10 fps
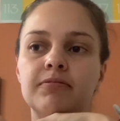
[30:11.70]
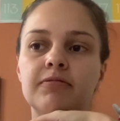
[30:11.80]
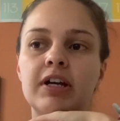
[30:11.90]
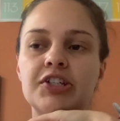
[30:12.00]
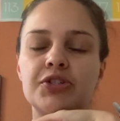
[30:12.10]

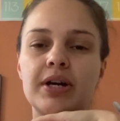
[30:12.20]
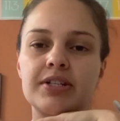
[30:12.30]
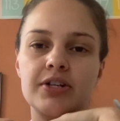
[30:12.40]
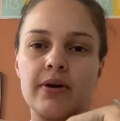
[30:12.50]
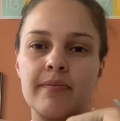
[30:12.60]
As you guys
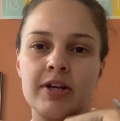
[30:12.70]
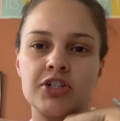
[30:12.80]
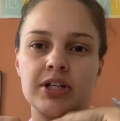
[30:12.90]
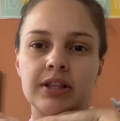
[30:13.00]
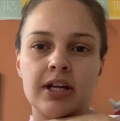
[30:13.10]
know, I
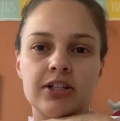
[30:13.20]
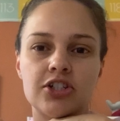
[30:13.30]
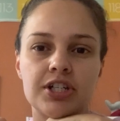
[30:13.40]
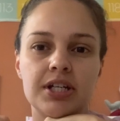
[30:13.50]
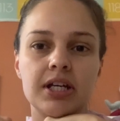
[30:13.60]
mentioned that
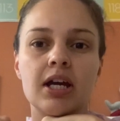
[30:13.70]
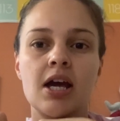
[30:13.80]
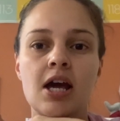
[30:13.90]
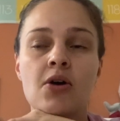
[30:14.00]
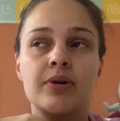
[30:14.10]
she
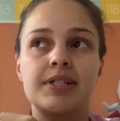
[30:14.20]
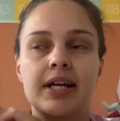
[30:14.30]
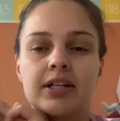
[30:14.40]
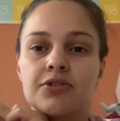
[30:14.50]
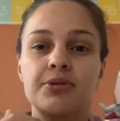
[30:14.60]
was
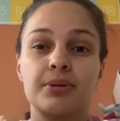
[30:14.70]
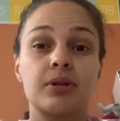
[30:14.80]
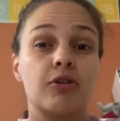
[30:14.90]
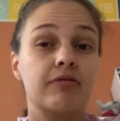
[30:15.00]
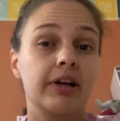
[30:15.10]
diagnosed with
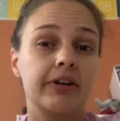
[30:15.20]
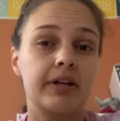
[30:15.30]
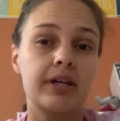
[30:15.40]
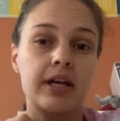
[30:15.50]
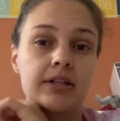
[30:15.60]

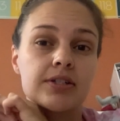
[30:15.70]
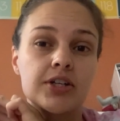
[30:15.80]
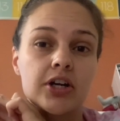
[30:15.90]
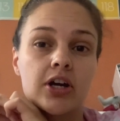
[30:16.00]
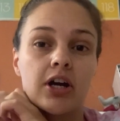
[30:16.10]
ovarian
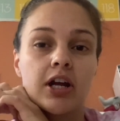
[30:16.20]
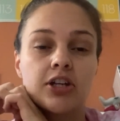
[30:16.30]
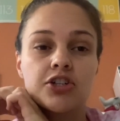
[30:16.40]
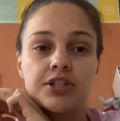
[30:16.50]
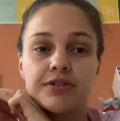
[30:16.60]
cancer,
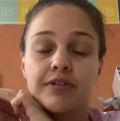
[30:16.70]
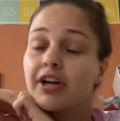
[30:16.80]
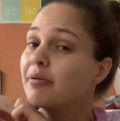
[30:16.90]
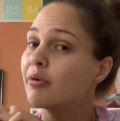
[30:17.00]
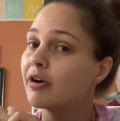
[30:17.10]
and she's a very
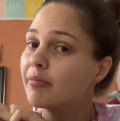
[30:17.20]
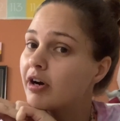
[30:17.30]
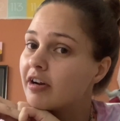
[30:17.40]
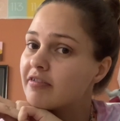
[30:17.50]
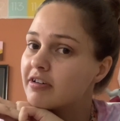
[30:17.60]
important
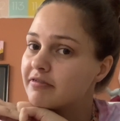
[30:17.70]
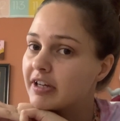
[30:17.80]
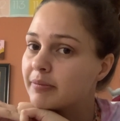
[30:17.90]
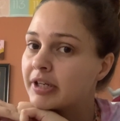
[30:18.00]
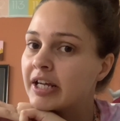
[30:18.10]
part of our
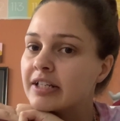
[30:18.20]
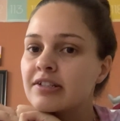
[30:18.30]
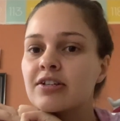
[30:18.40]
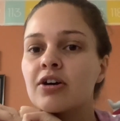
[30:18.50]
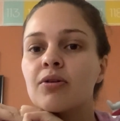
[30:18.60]
family. And
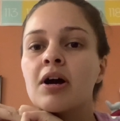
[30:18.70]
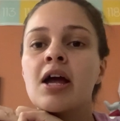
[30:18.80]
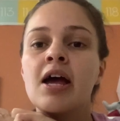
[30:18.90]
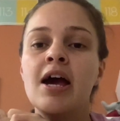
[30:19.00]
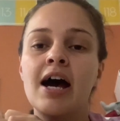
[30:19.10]
so
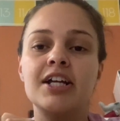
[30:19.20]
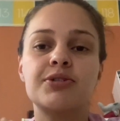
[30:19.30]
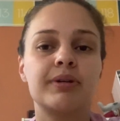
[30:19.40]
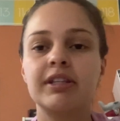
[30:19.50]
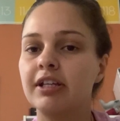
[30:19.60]
I just
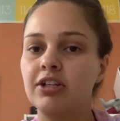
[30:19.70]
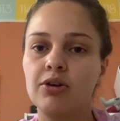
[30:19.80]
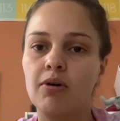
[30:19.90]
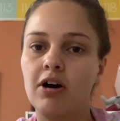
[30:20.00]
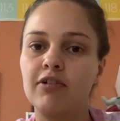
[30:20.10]
want to thank
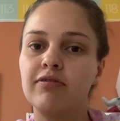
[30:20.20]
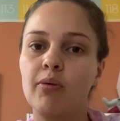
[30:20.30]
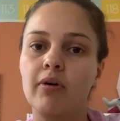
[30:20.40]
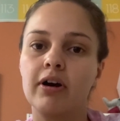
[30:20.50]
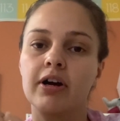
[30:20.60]
you all
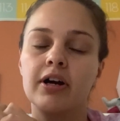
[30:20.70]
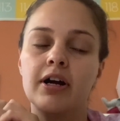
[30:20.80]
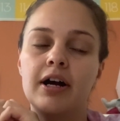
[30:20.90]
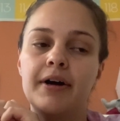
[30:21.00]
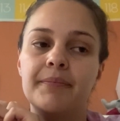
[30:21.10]
for
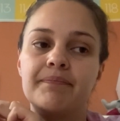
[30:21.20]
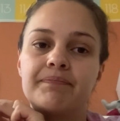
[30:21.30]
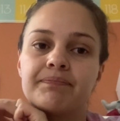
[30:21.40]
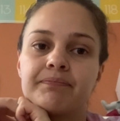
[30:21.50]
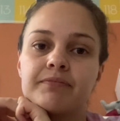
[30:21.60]

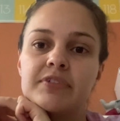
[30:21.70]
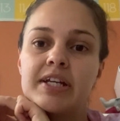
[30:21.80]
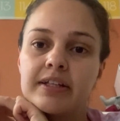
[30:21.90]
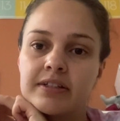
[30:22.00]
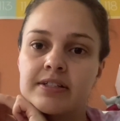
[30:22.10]

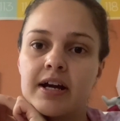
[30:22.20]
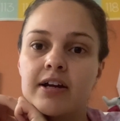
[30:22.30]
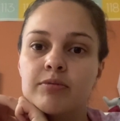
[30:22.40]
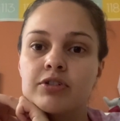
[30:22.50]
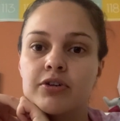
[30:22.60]
taking the
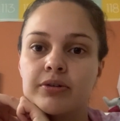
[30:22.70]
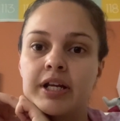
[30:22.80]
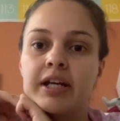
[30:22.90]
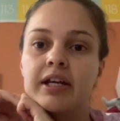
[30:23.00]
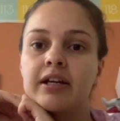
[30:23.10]
time and
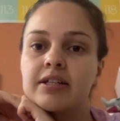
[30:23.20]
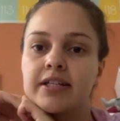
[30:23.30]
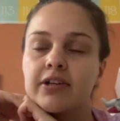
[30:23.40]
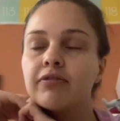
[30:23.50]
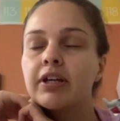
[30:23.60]
donating, because
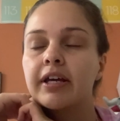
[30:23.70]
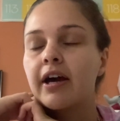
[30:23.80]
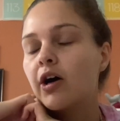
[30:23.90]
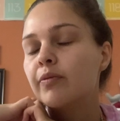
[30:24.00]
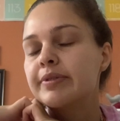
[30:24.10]
it really
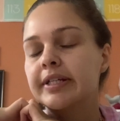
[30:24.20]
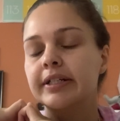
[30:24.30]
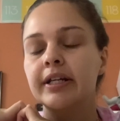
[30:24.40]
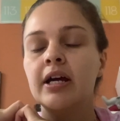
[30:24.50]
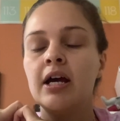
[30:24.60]
helps, and